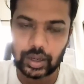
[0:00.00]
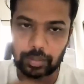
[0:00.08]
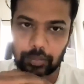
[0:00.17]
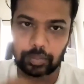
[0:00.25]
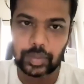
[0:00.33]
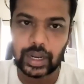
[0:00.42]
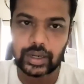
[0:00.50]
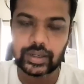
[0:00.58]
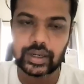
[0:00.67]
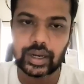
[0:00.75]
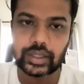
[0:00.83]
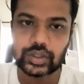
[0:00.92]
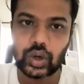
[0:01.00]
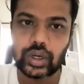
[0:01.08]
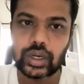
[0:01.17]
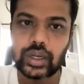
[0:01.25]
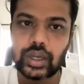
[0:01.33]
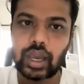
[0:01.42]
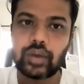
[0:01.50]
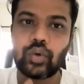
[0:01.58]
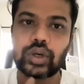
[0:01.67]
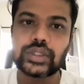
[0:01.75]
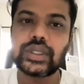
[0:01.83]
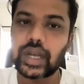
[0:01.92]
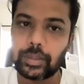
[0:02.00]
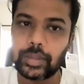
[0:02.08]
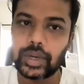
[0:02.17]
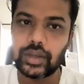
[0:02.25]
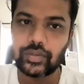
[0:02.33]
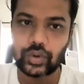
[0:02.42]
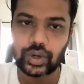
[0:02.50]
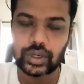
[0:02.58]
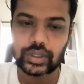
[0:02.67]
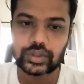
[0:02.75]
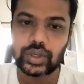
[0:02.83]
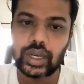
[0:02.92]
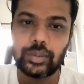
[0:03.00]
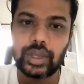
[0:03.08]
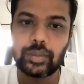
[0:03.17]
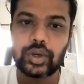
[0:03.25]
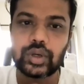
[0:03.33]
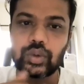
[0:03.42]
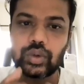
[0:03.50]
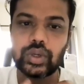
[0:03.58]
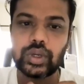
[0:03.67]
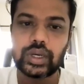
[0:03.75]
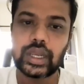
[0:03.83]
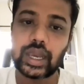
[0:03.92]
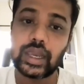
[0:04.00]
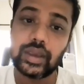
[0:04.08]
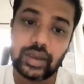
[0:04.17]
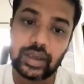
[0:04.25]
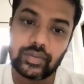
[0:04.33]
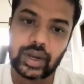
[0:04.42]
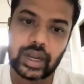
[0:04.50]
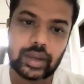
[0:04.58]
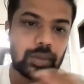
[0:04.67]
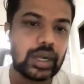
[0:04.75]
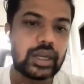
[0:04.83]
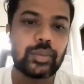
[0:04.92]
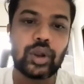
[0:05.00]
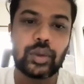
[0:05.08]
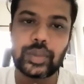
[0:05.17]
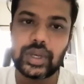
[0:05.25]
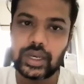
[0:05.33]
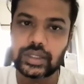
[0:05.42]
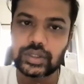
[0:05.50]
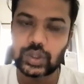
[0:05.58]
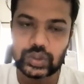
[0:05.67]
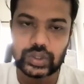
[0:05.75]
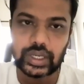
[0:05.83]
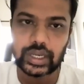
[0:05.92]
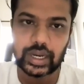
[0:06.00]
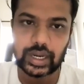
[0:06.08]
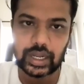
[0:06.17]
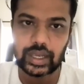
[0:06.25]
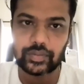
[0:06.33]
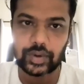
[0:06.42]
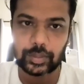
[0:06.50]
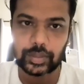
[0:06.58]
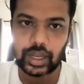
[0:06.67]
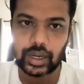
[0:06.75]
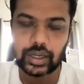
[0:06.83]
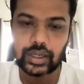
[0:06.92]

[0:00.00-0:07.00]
plantation has got, and what is a remedy for it. So he'll be able to take even like multiple opinions also he can take from that.